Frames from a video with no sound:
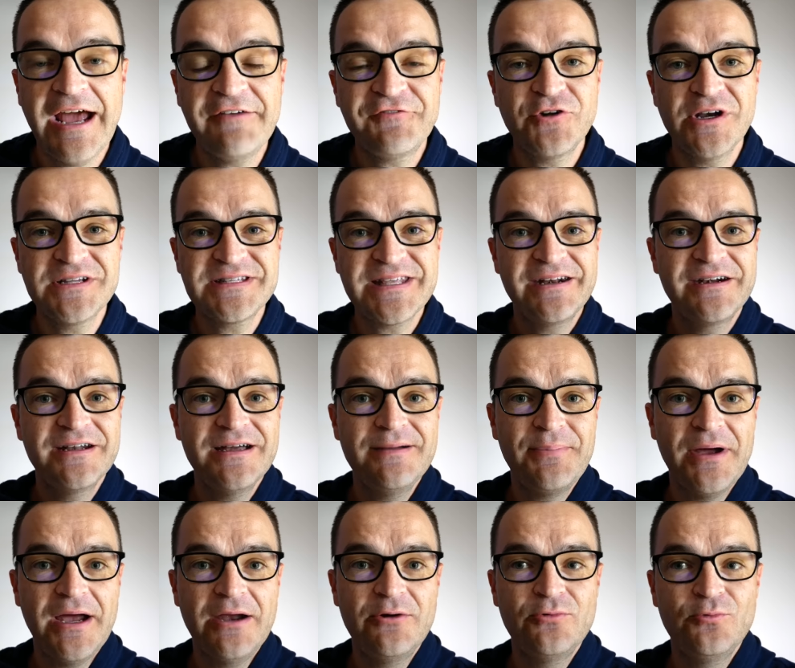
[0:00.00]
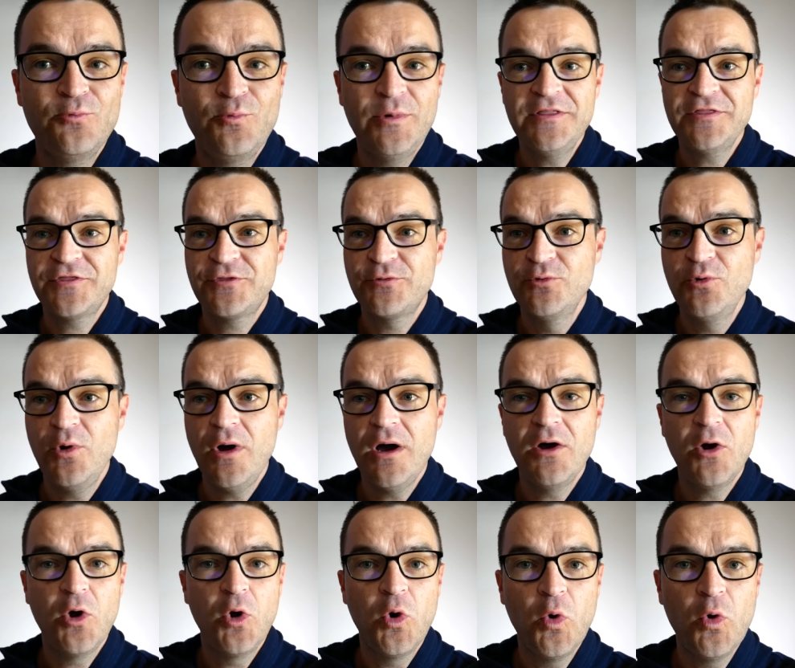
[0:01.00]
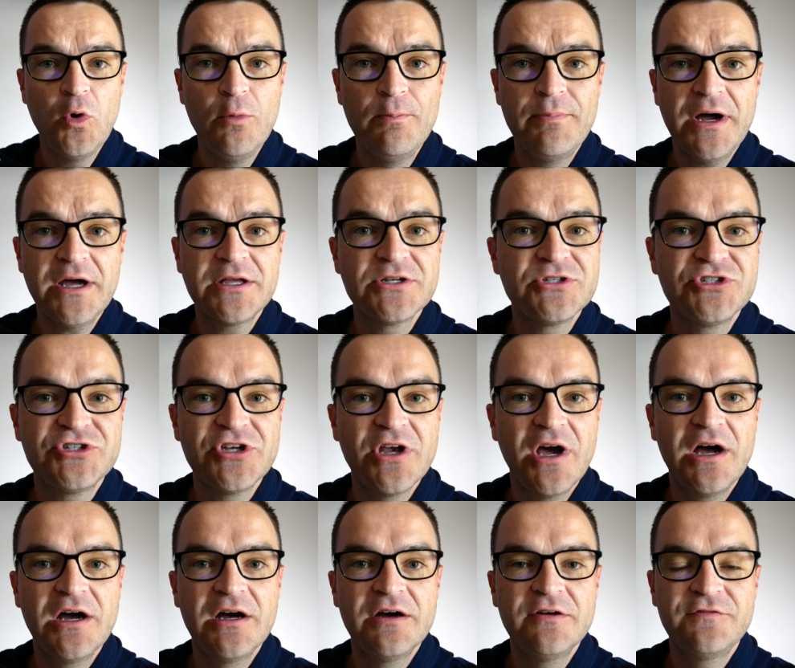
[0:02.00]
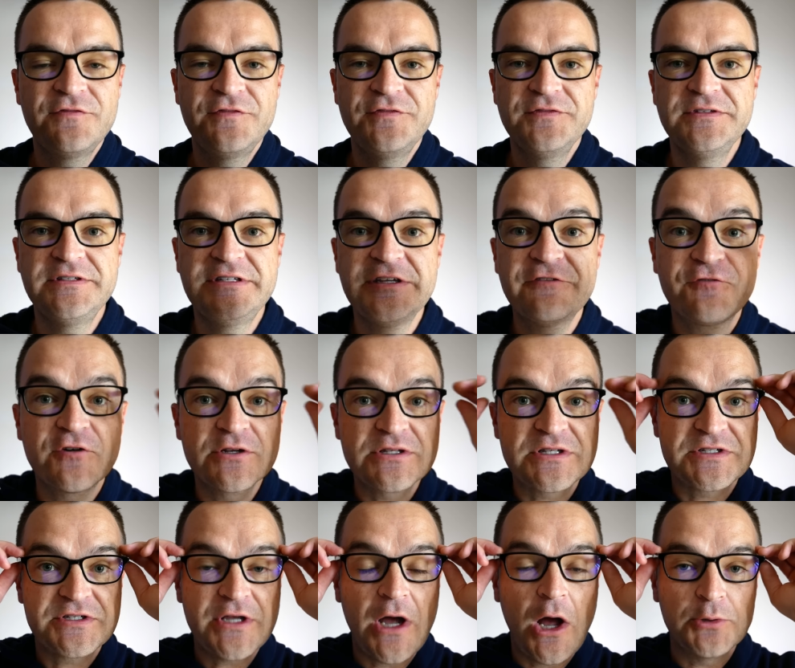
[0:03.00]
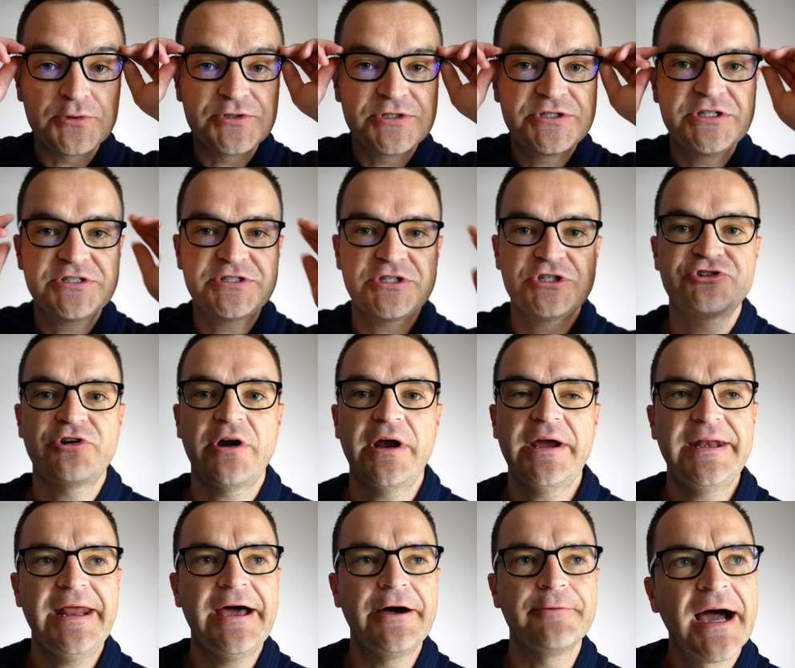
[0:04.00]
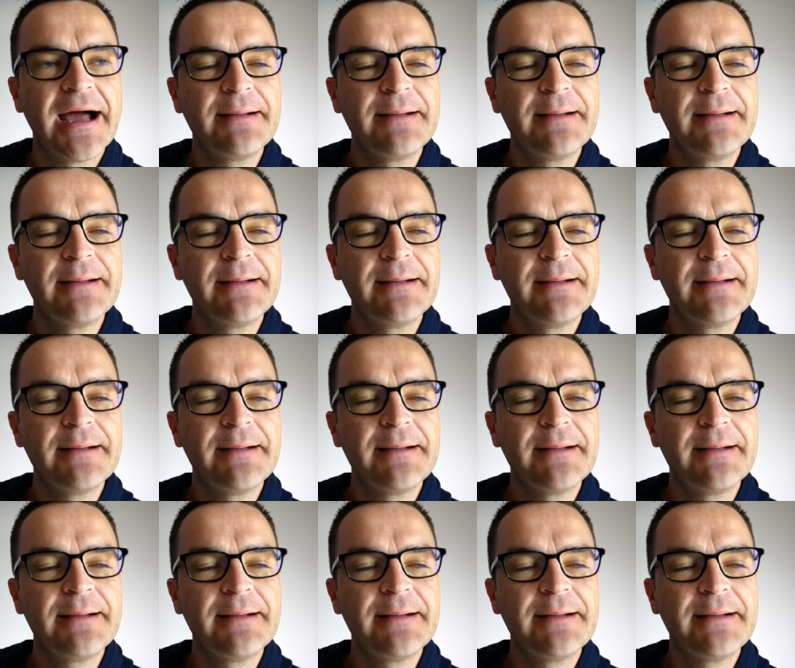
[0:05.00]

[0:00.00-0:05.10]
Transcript: After I set it up, I went through a whole bunch of different salts just to try it out.